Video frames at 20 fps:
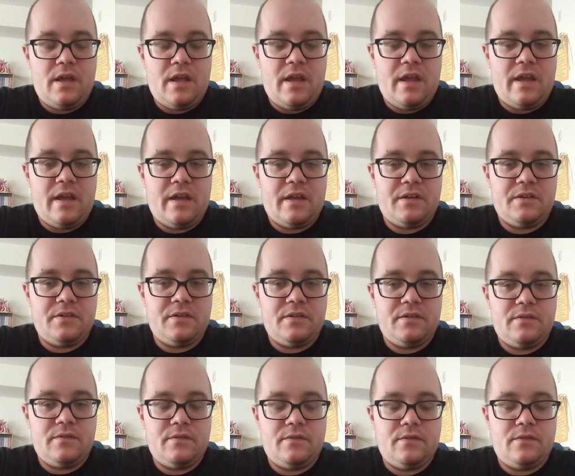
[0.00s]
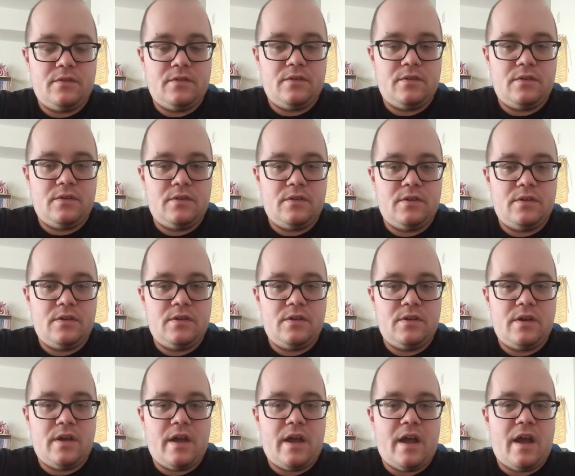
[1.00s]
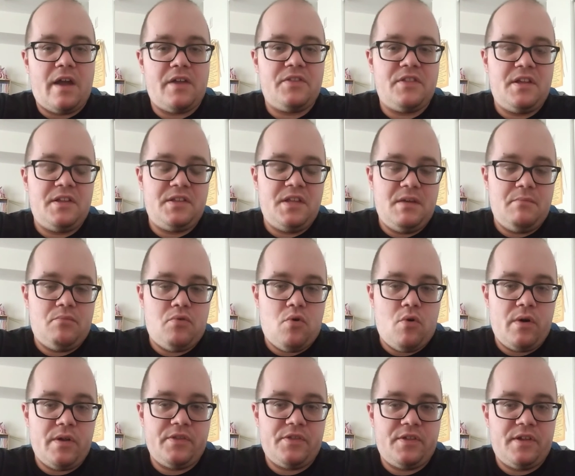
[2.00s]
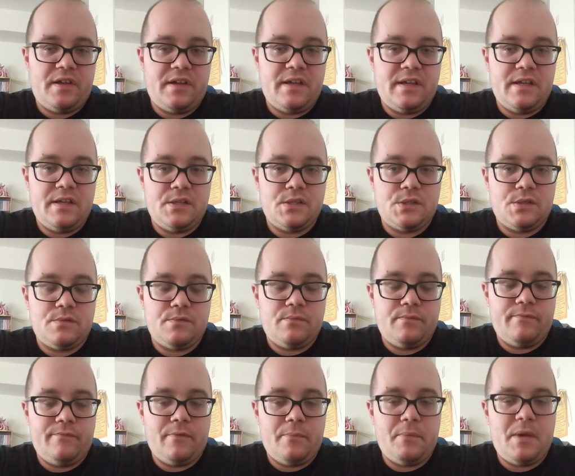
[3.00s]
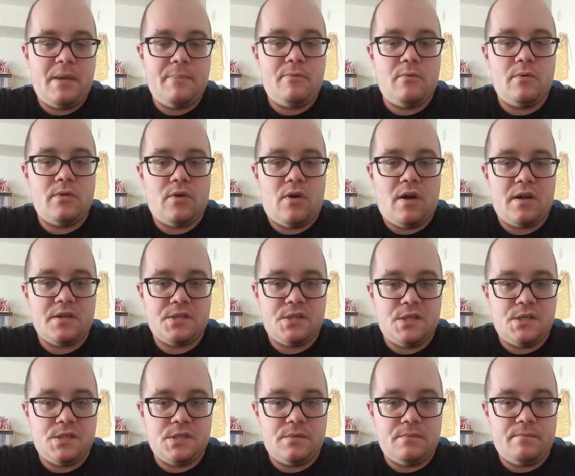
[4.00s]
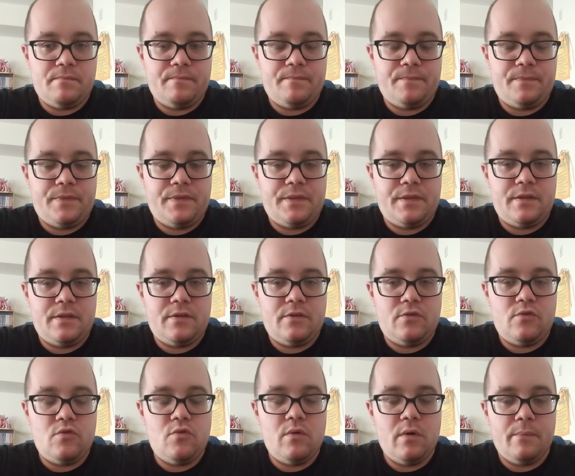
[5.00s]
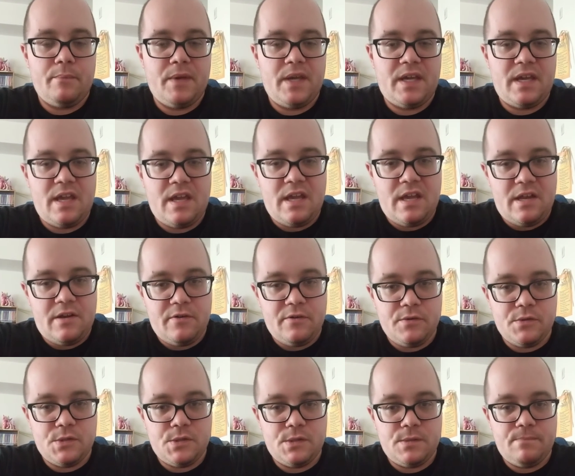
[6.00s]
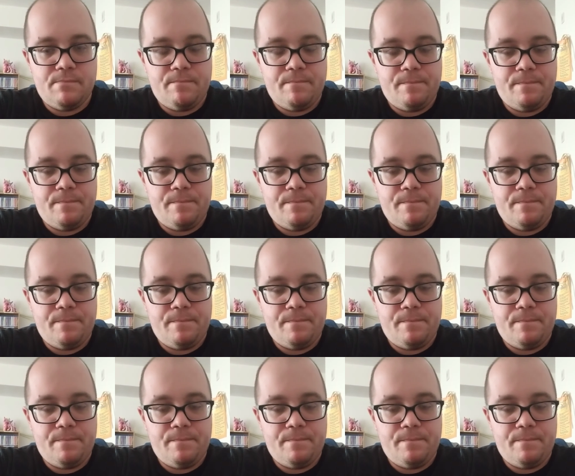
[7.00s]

And I think the important thing is for people with autism who are picky eaters,